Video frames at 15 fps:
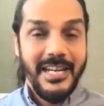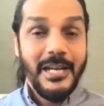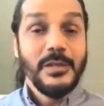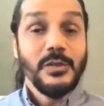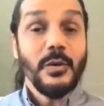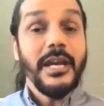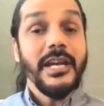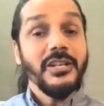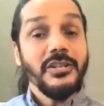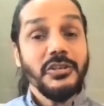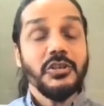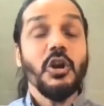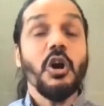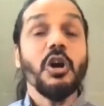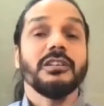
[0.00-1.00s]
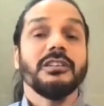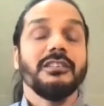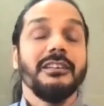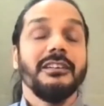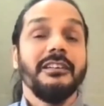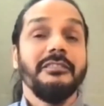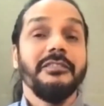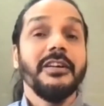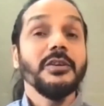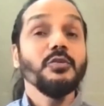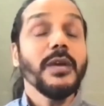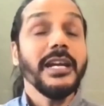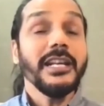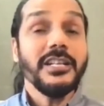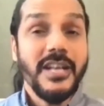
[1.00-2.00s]
So in short, when you
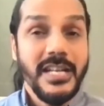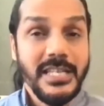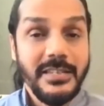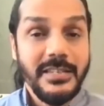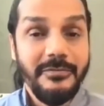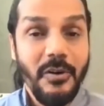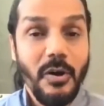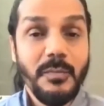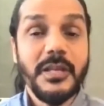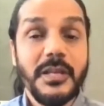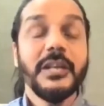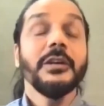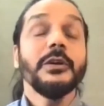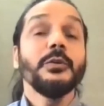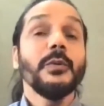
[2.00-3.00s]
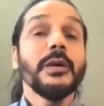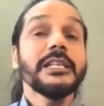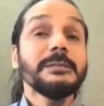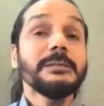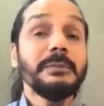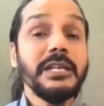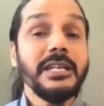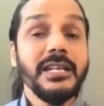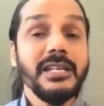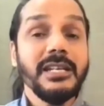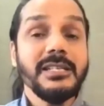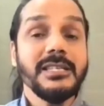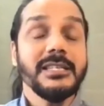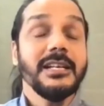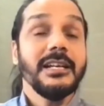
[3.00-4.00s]
get transformed, you
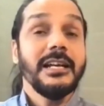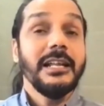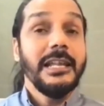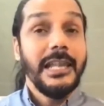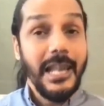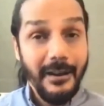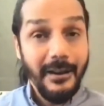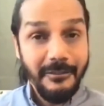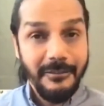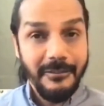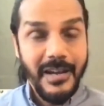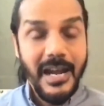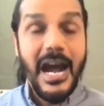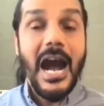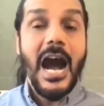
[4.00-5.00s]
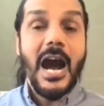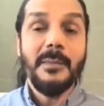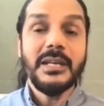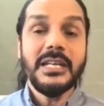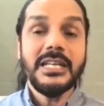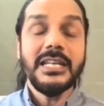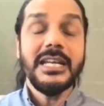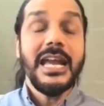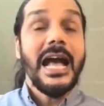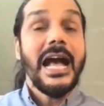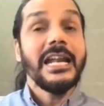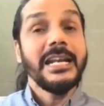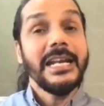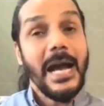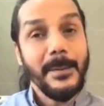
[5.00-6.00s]
experience love, harmony,
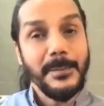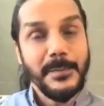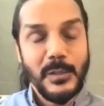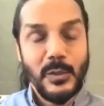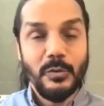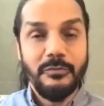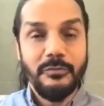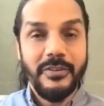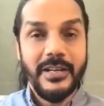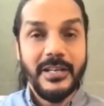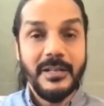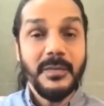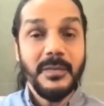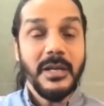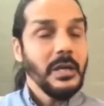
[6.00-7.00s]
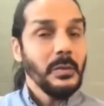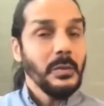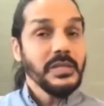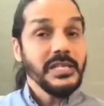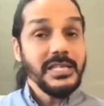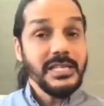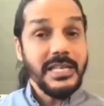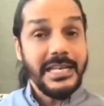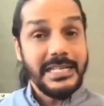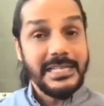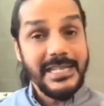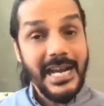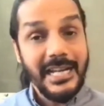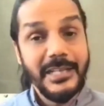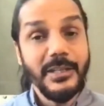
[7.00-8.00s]
and an absolute freedom, which is
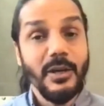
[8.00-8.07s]
exactly the